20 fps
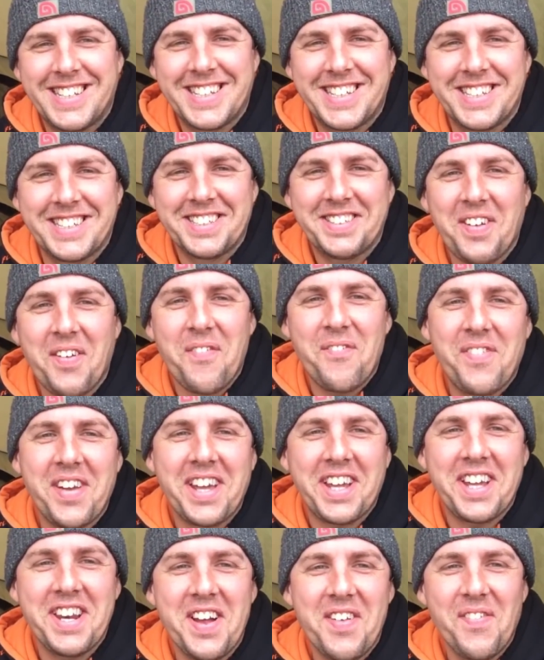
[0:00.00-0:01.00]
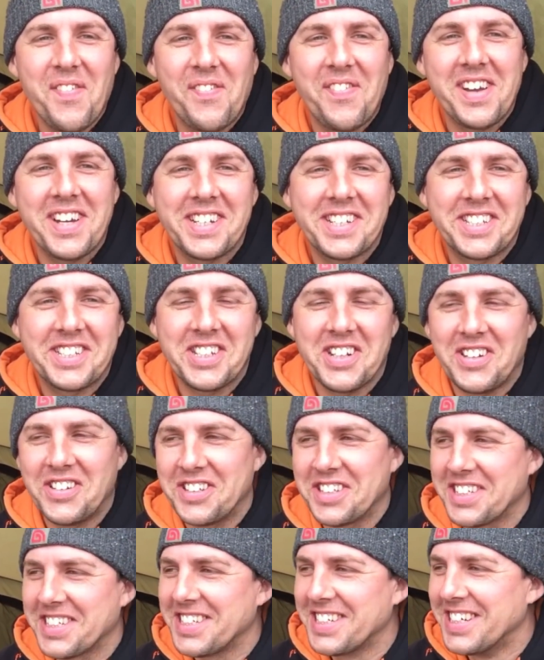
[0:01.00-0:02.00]
Because we're picking up a bit of chod.
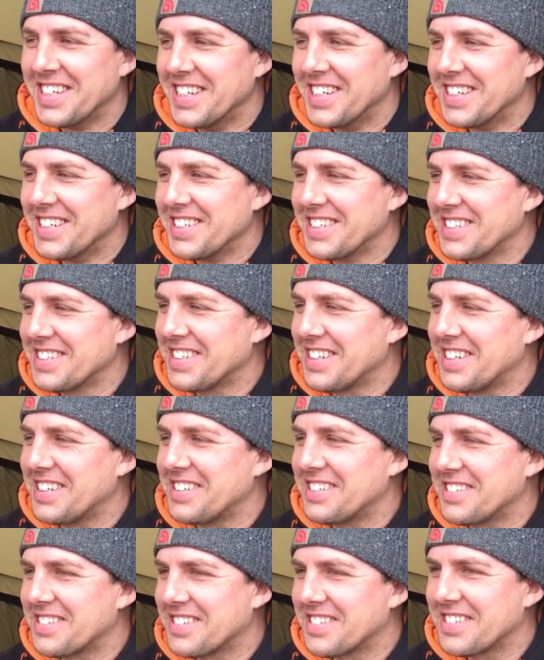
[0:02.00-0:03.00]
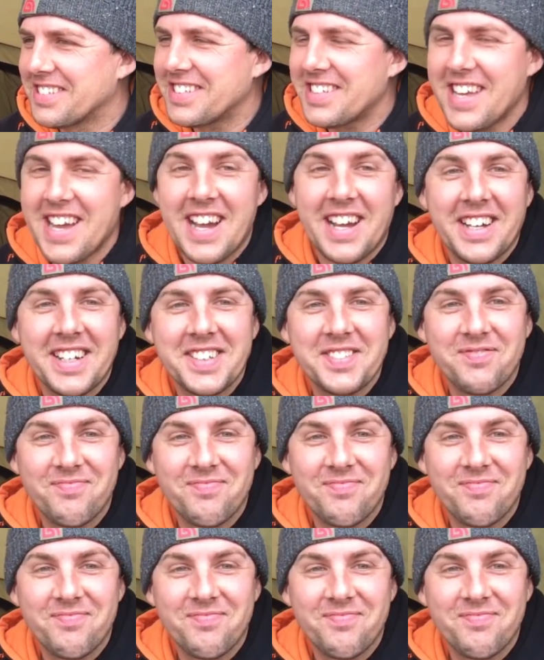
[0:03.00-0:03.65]
So, yeah.